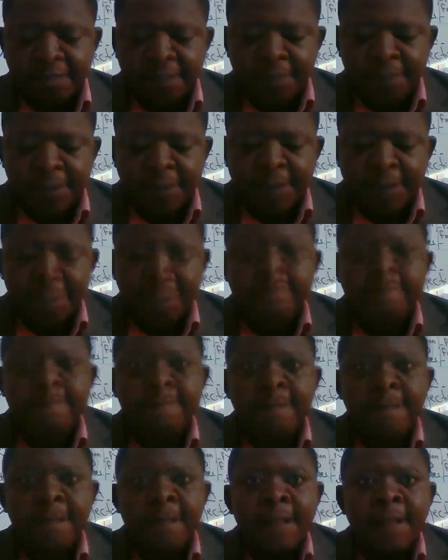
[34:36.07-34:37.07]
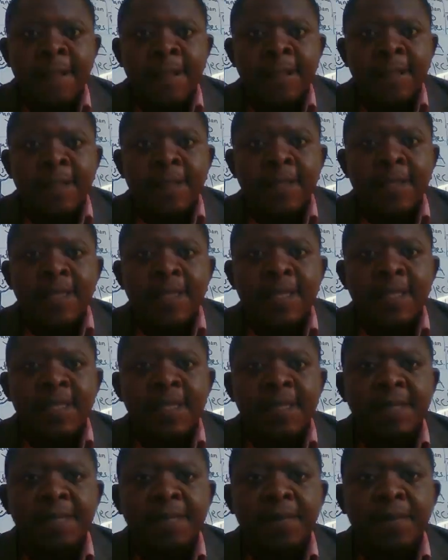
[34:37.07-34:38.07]
Okay, so the
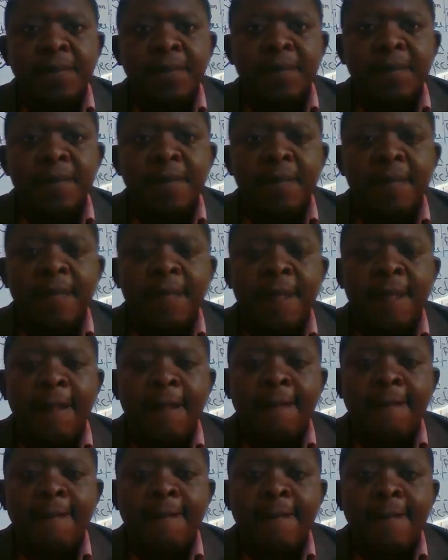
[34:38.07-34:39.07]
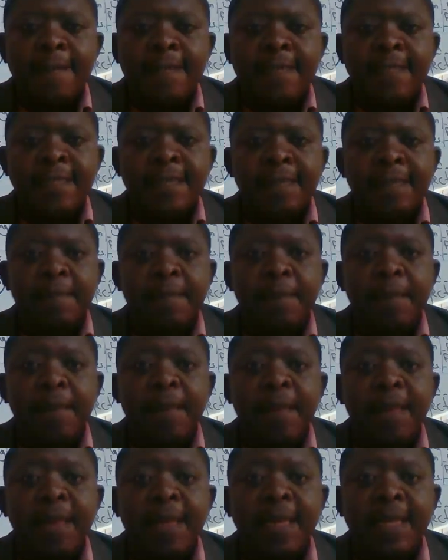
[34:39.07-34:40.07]
nursing problem there is
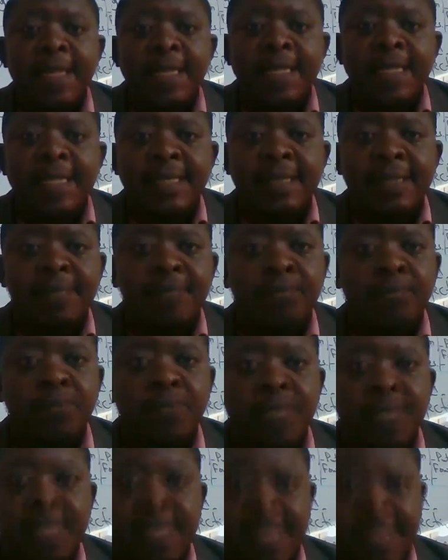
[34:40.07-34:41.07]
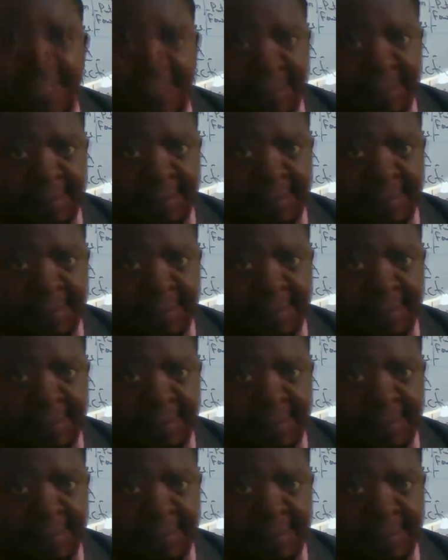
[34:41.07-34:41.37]
impaired breathing.